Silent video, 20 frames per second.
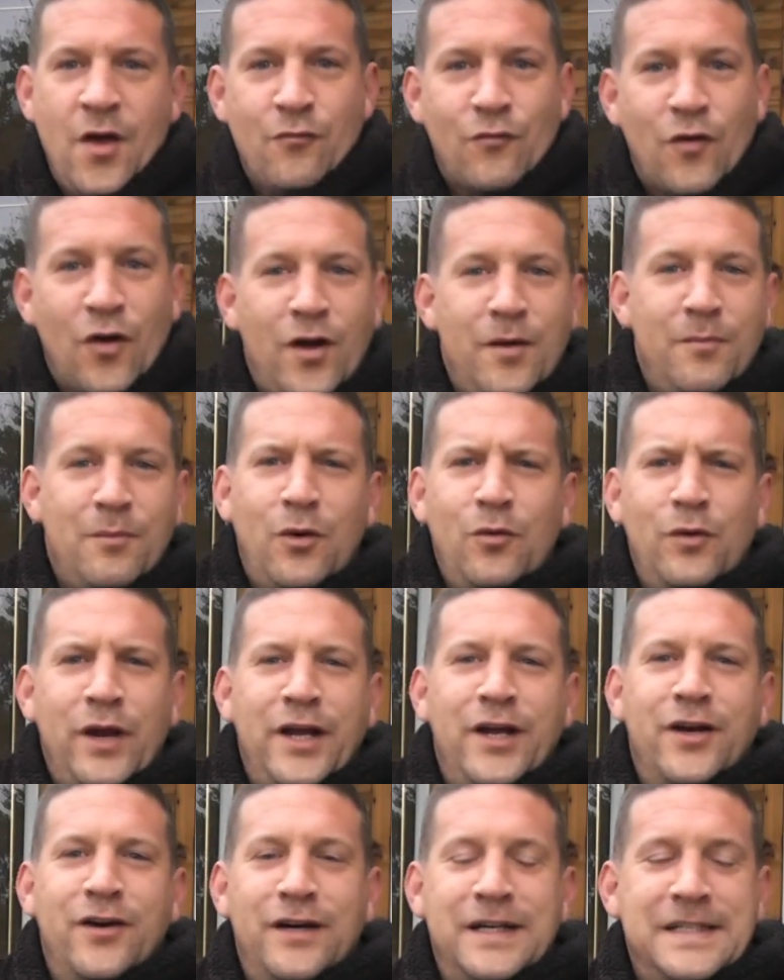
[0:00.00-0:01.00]
Right,
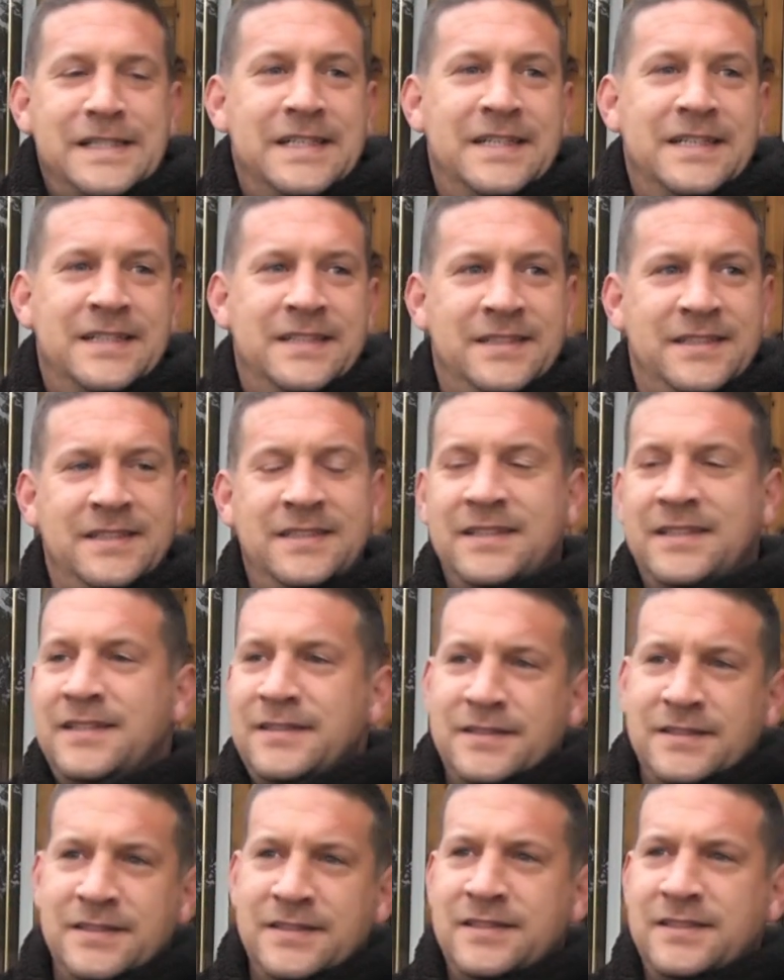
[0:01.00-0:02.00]
morning guys.
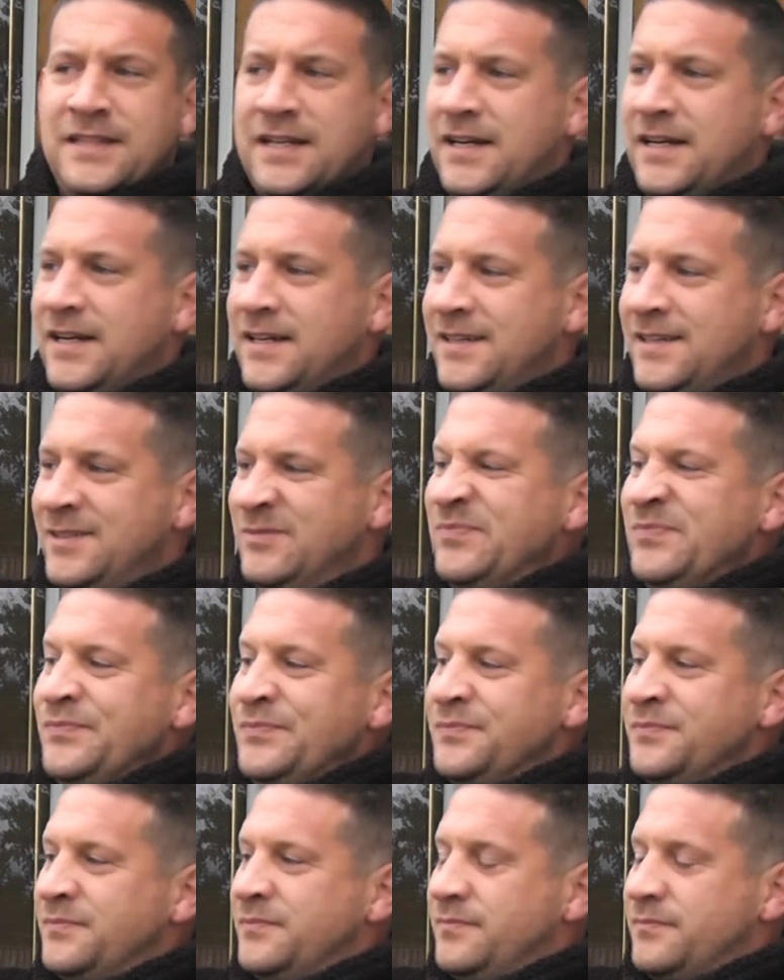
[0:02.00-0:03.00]
And
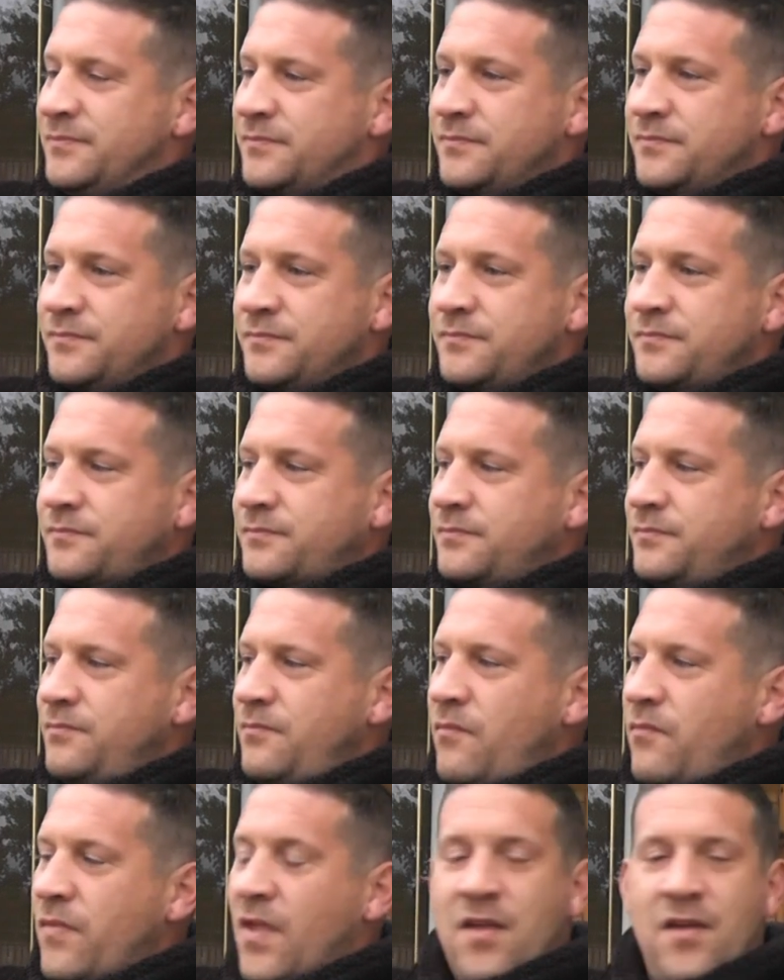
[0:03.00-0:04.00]
as
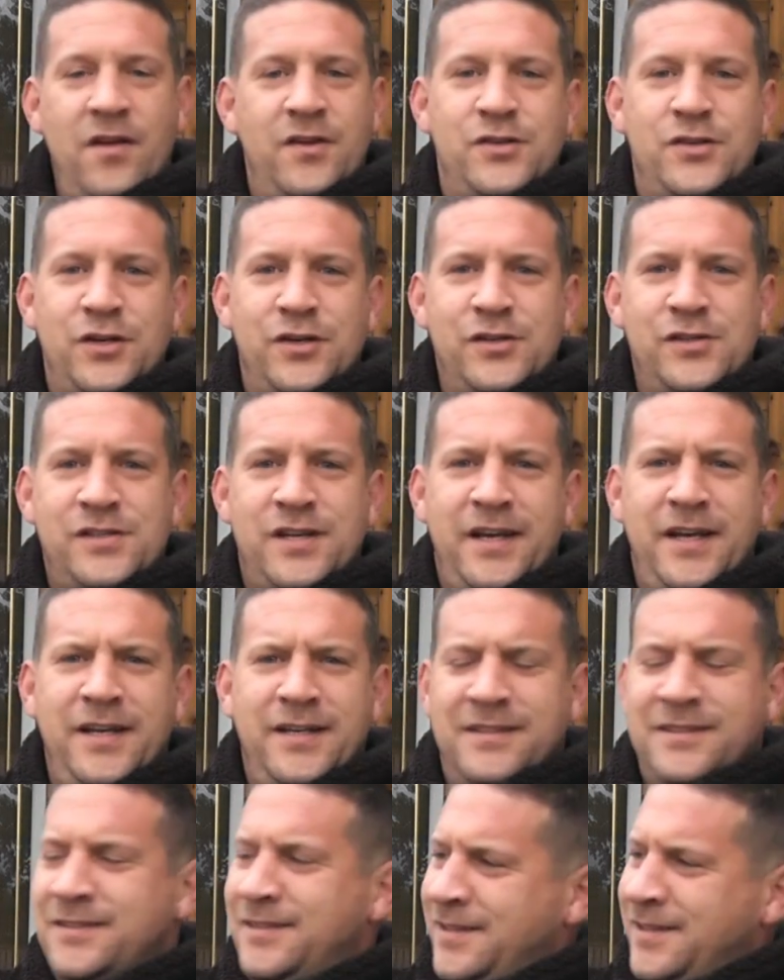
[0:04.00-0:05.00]
you can see,
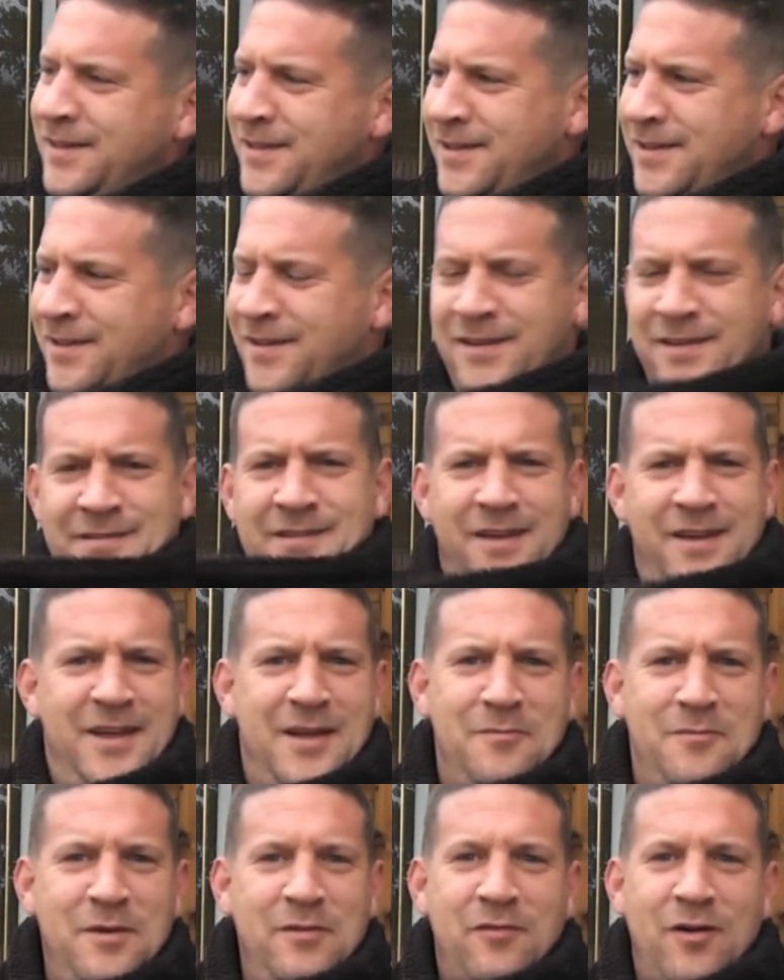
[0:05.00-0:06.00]

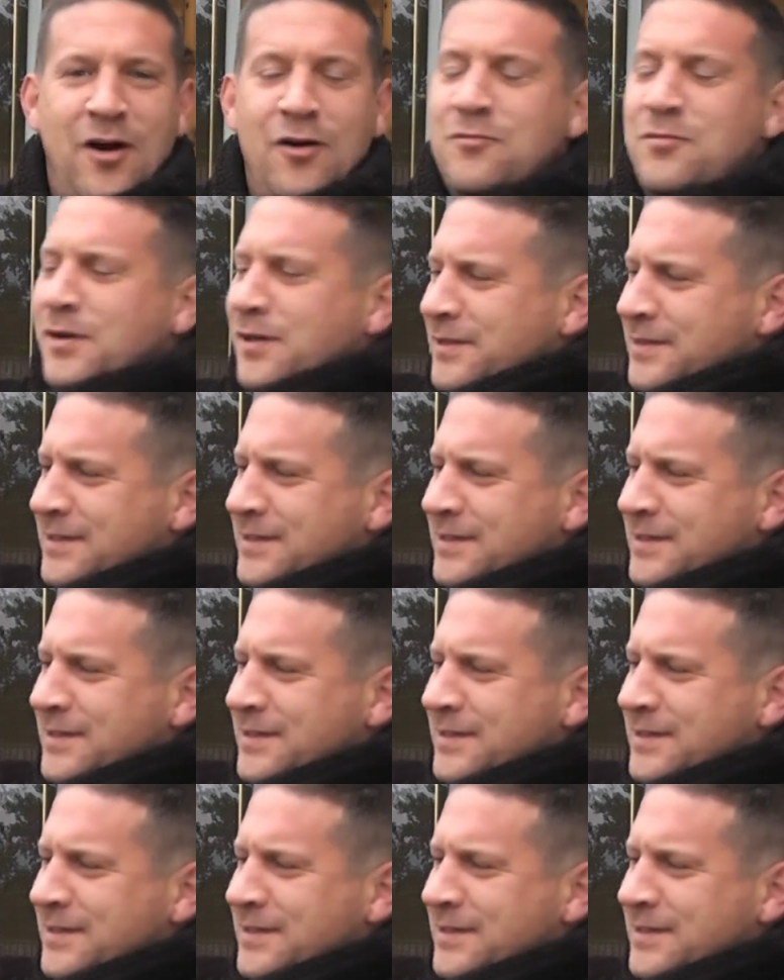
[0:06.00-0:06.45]
the road.